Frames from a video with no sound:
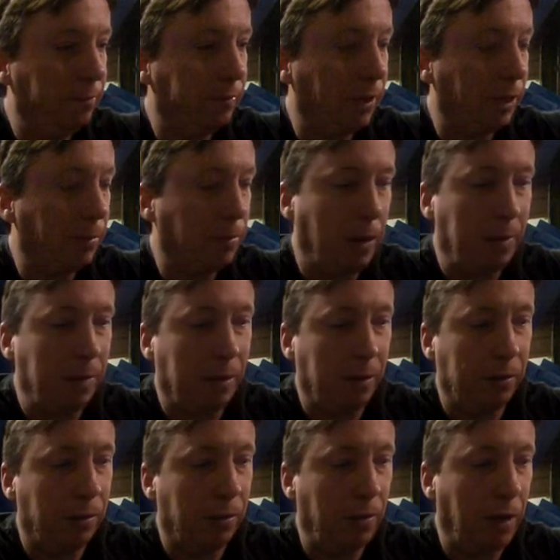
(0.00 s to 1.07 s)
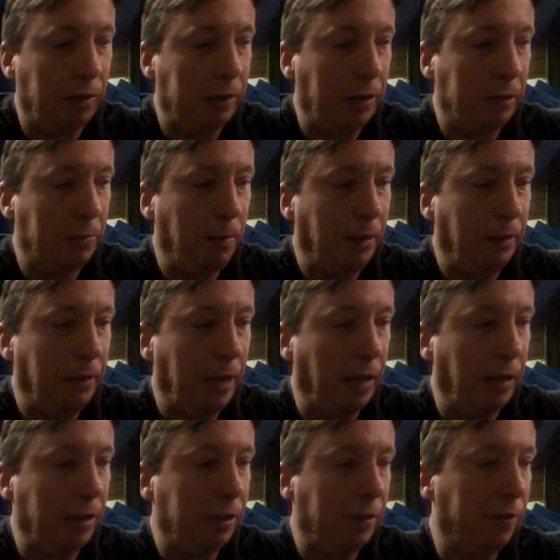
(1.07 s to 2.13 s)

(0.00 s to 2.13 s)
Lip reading: I can probably I'll touch base on this.